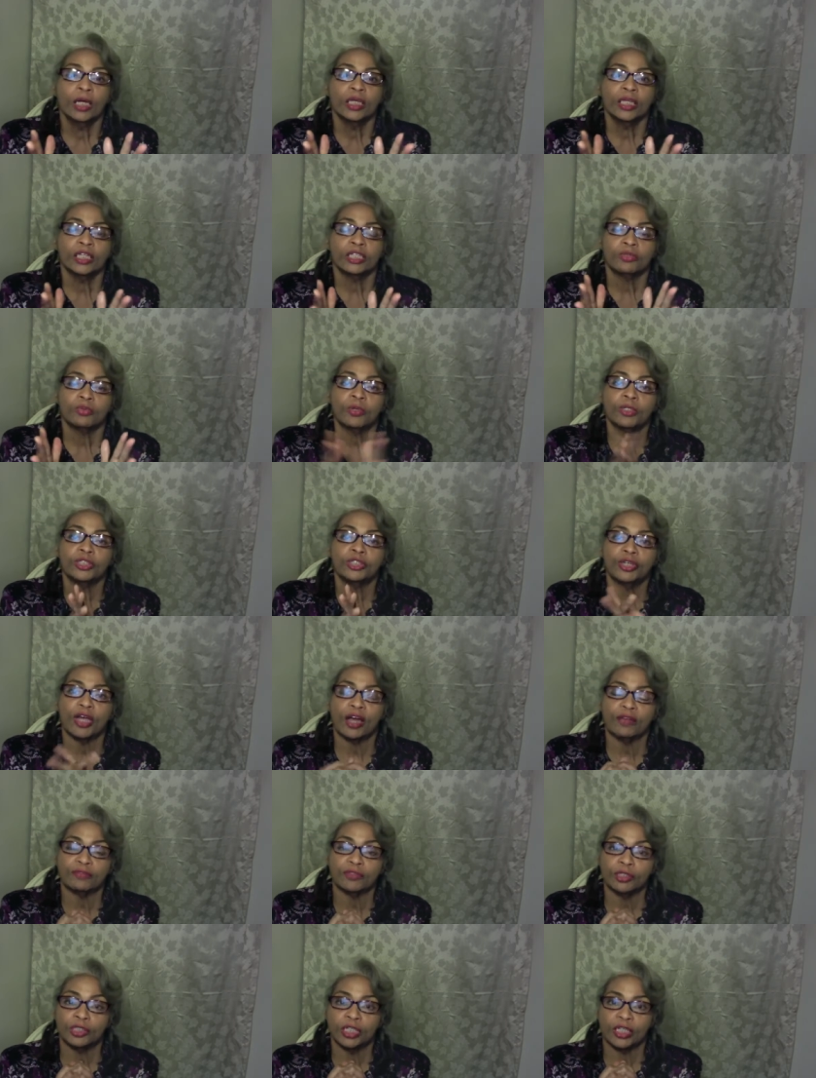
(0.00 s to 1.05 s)
this is what you
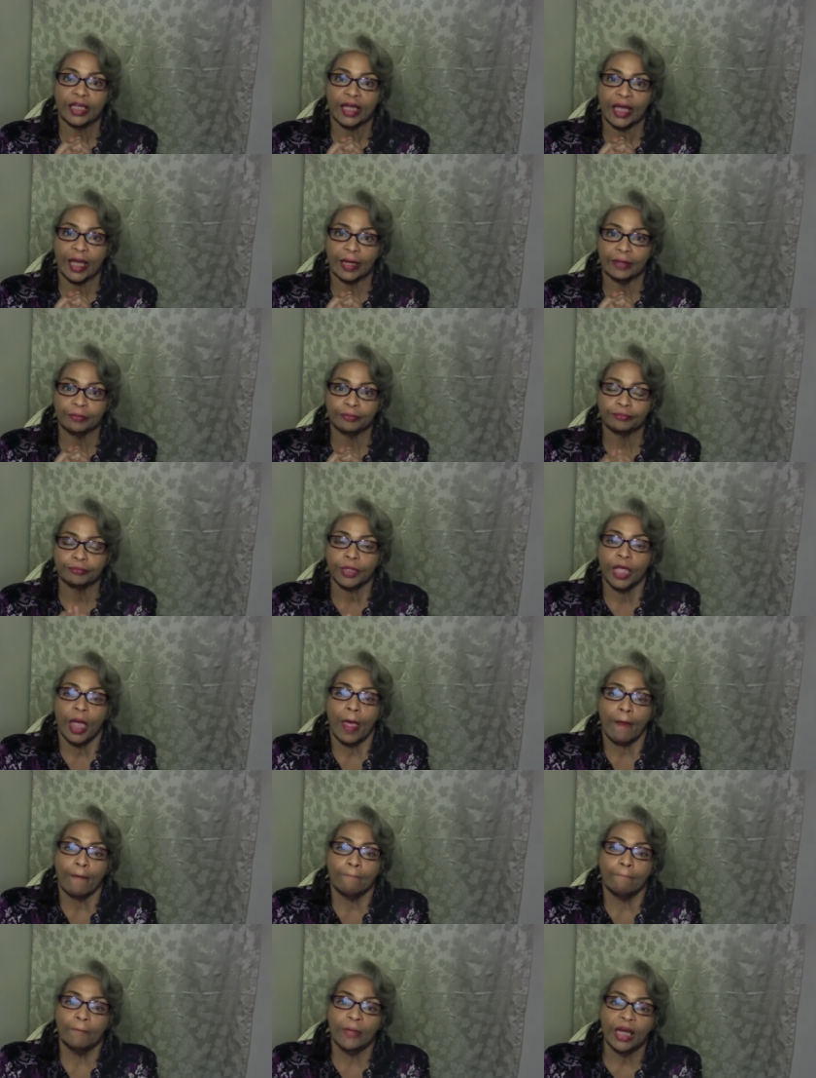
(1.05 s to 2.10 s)
have to look at.
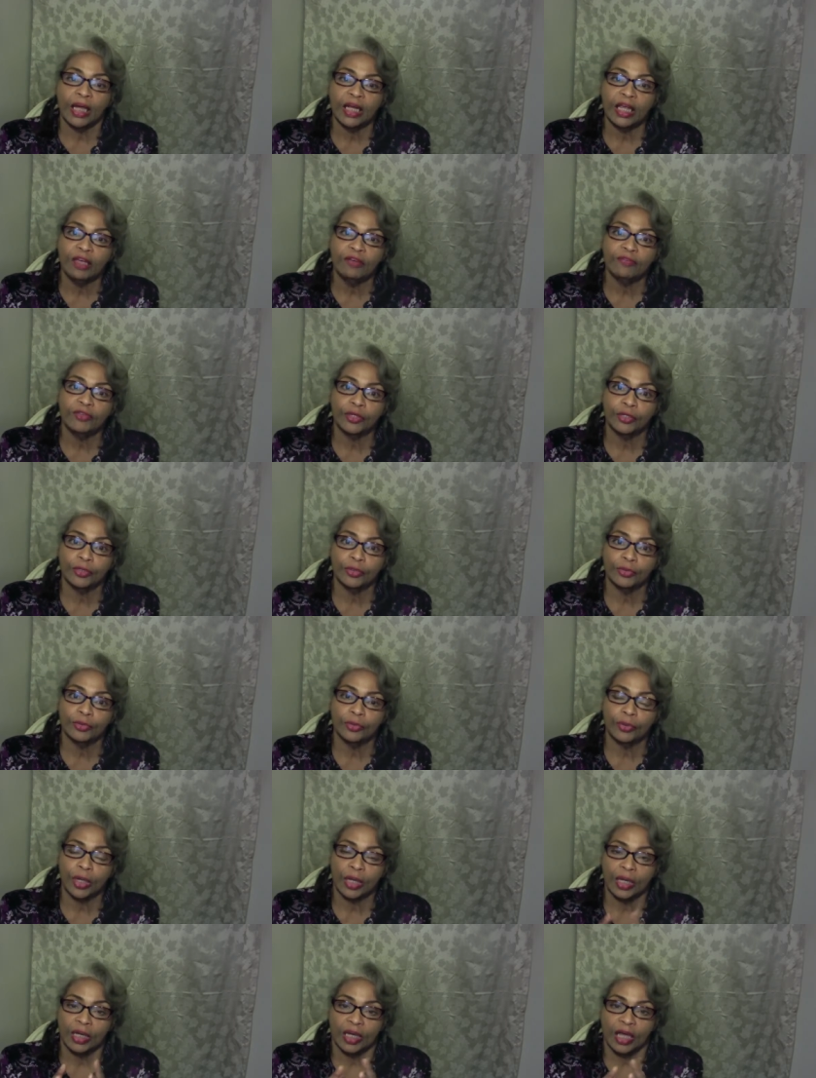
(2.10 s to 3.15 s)
Many of you
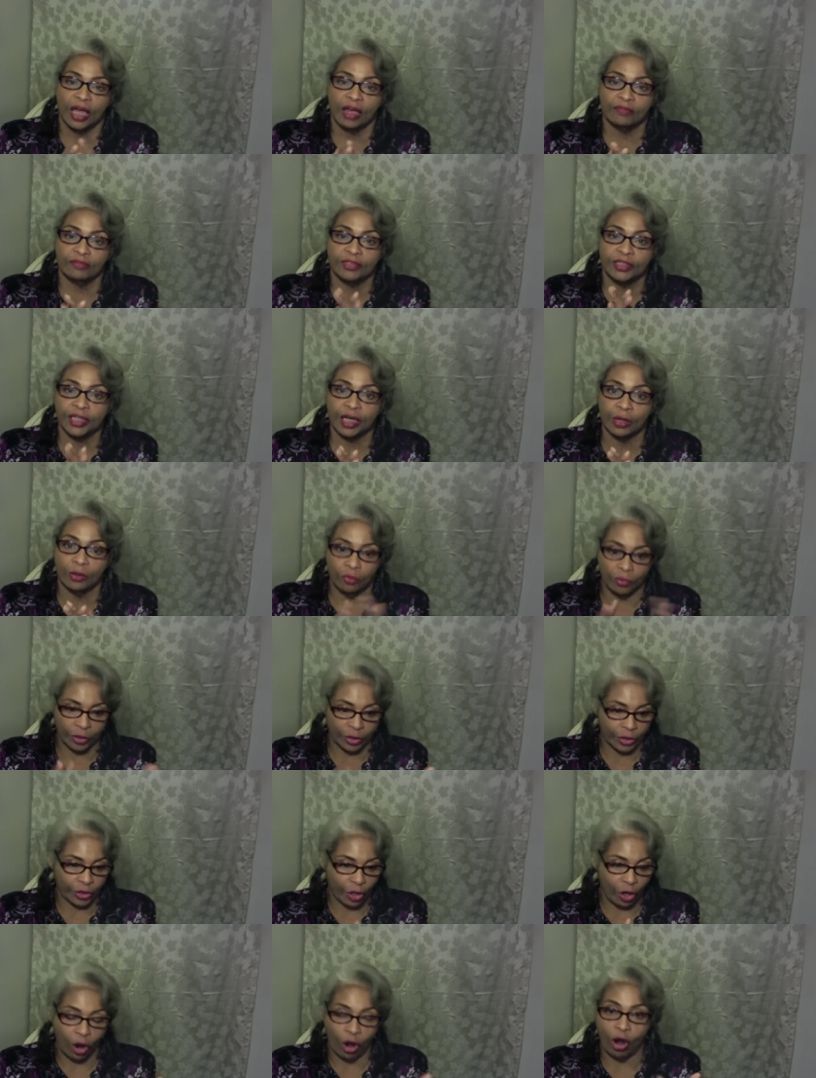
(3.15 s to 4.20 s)
have dealt
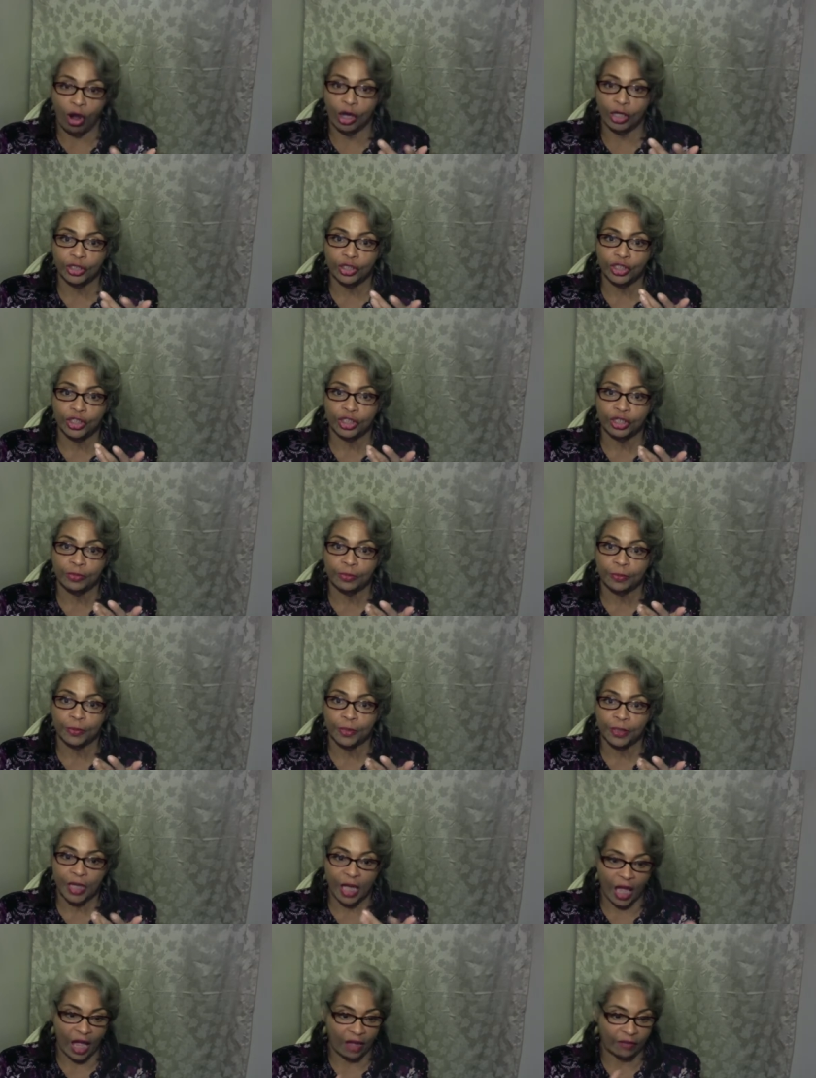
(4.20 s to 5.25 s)
with hardship
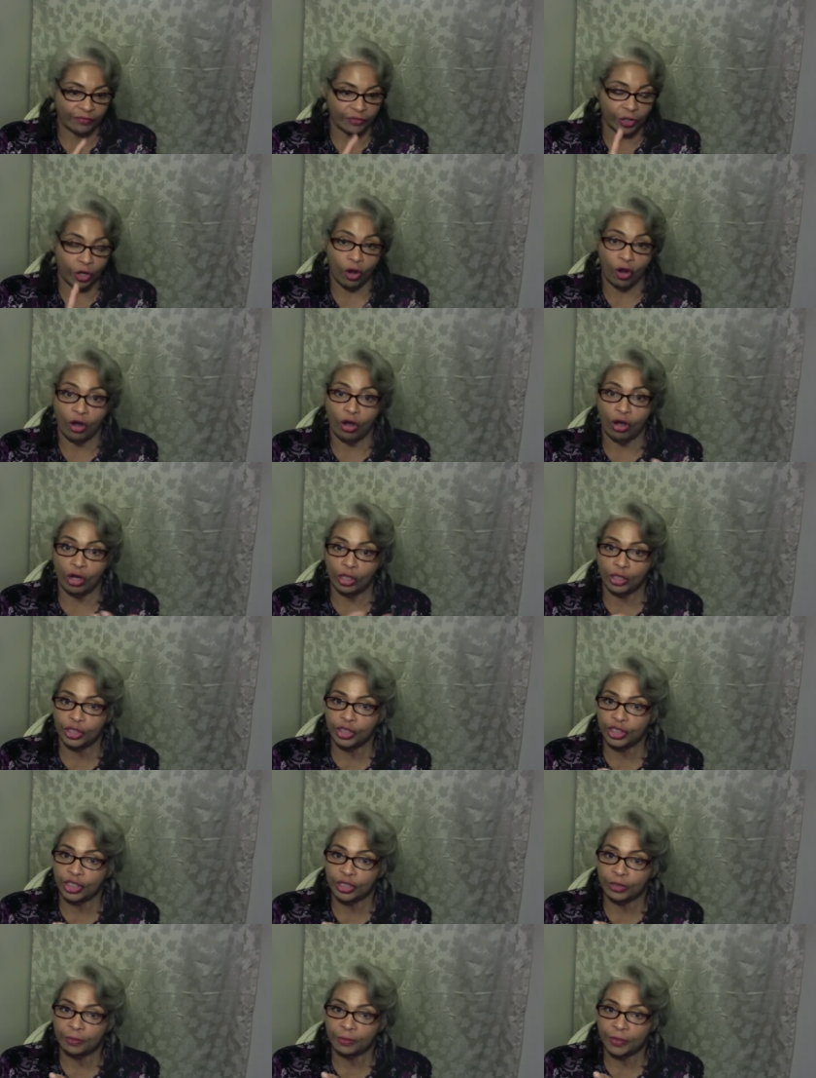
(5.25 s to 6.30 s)
after
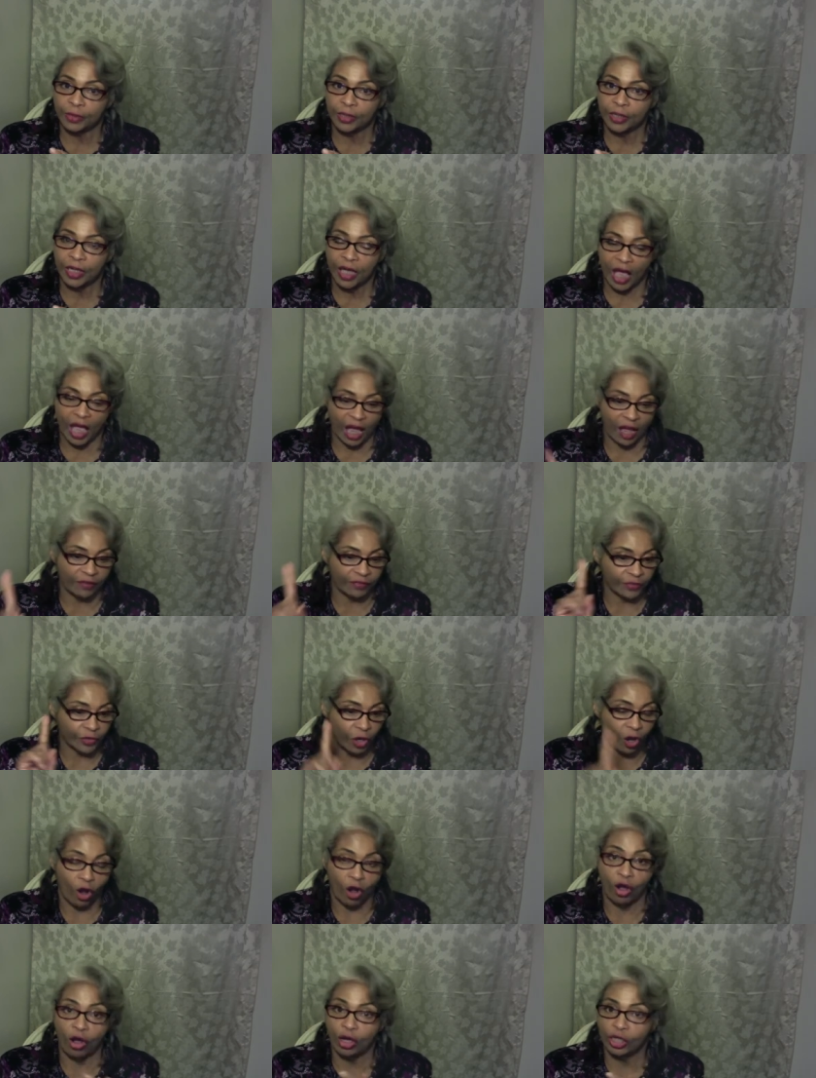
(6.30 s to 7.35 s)
hardship after
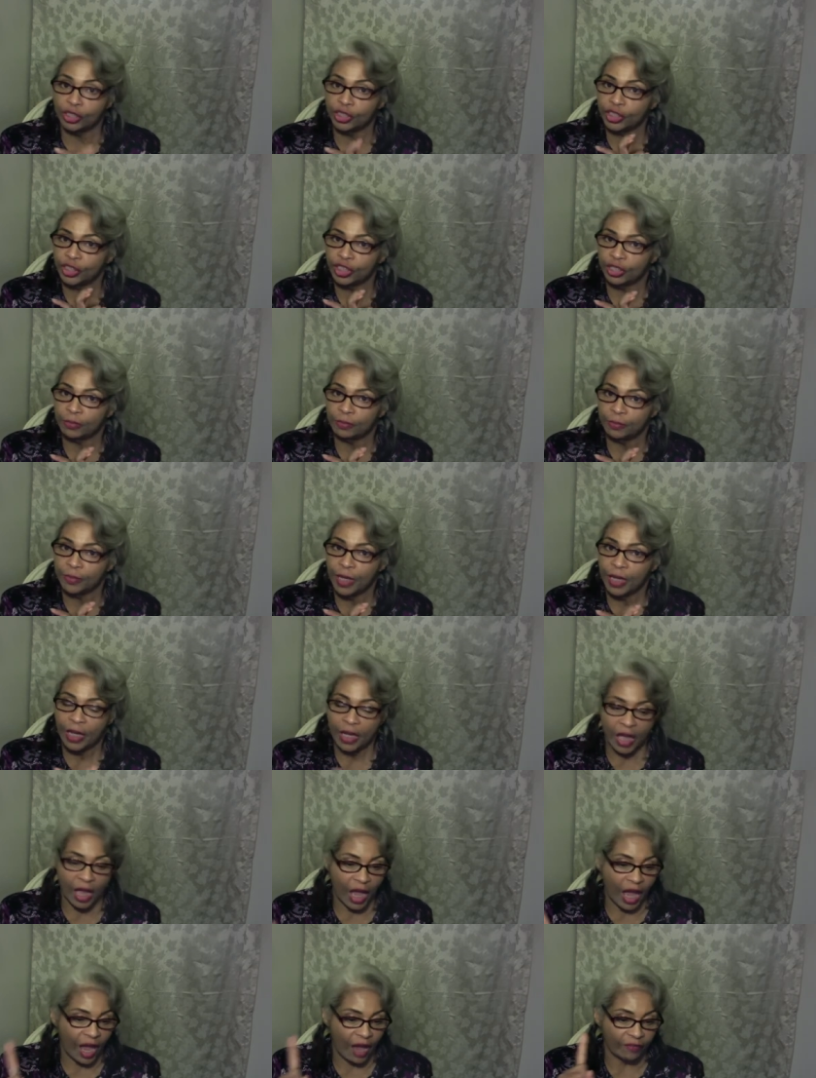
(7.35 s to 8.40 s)
hardship
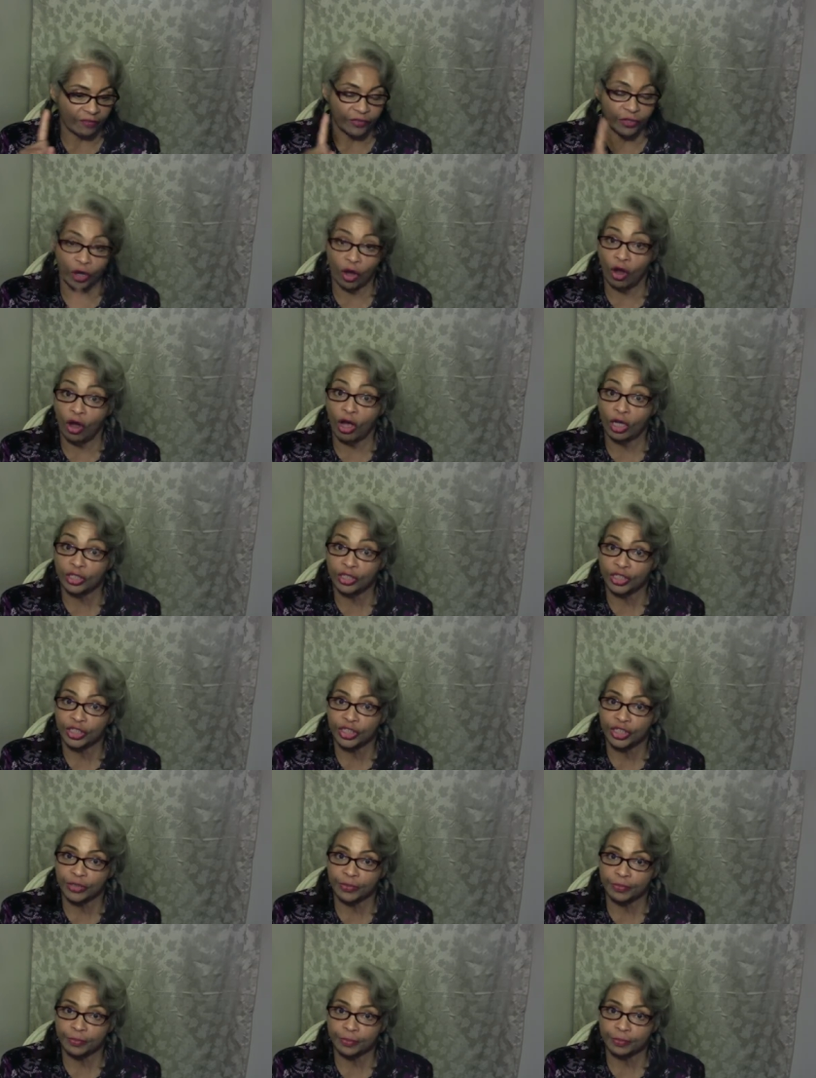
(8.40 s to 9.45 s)
after
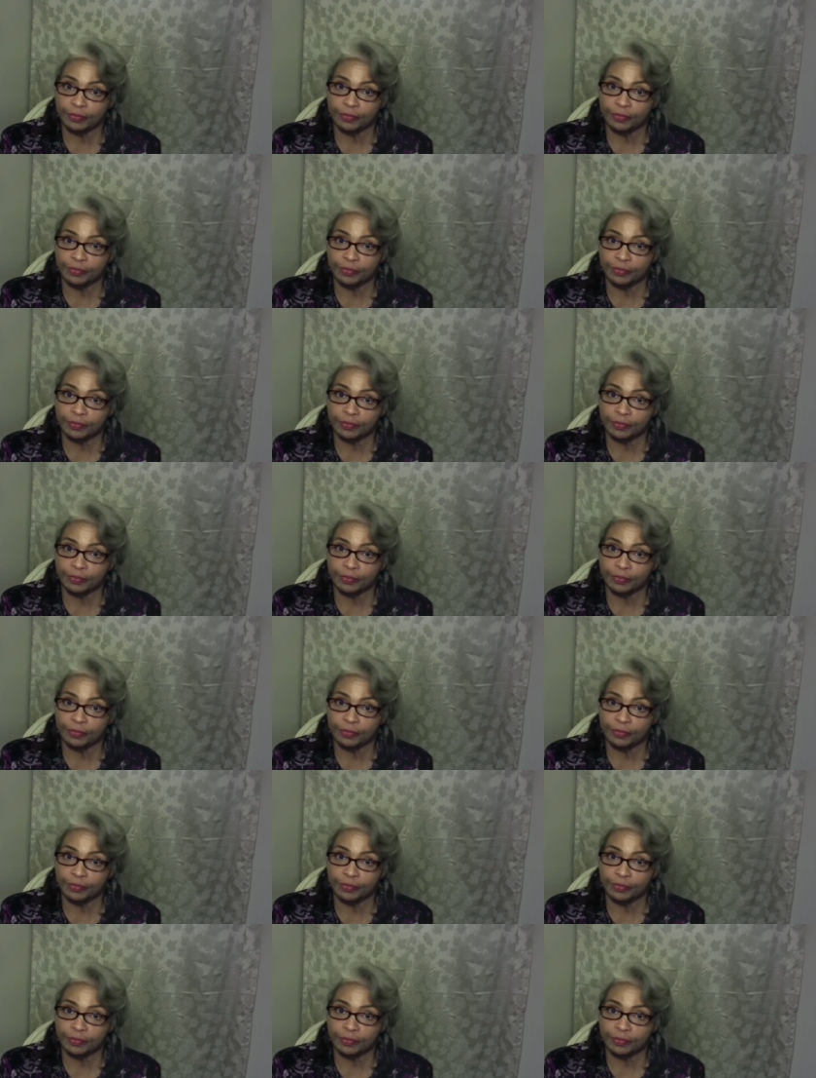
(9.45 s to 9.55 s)
hardship.